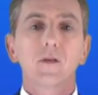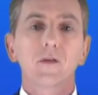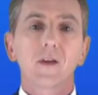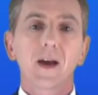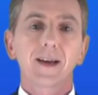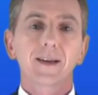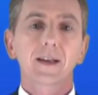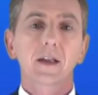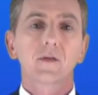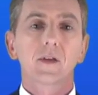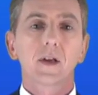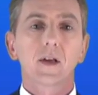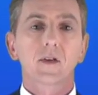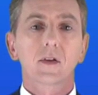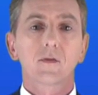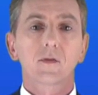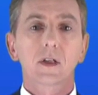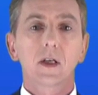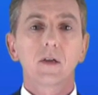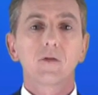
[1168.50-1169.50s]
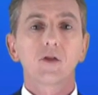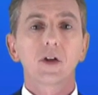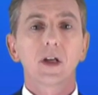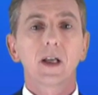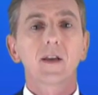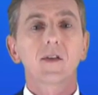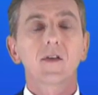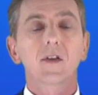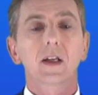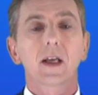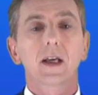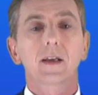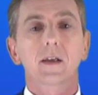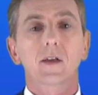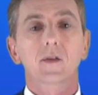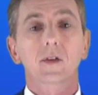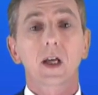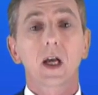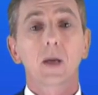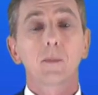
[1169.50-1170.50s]
The effectiveness of different
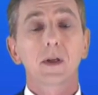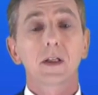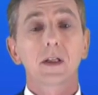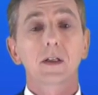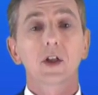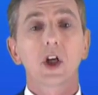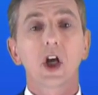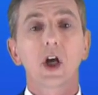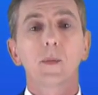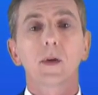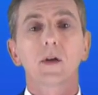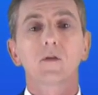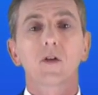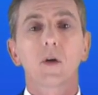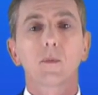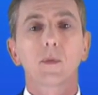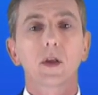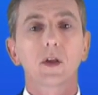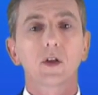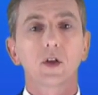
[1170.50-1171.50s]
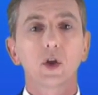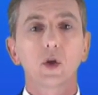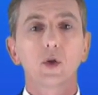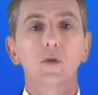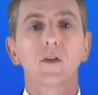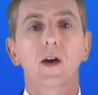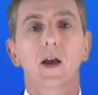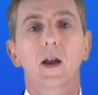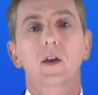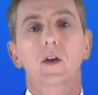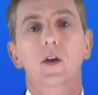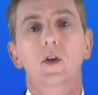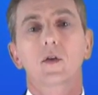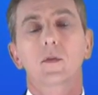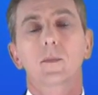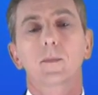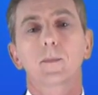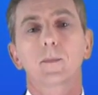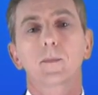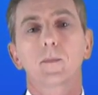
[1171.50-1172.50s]
insulators can be determined from the U
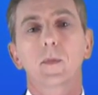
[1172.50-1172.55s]
value.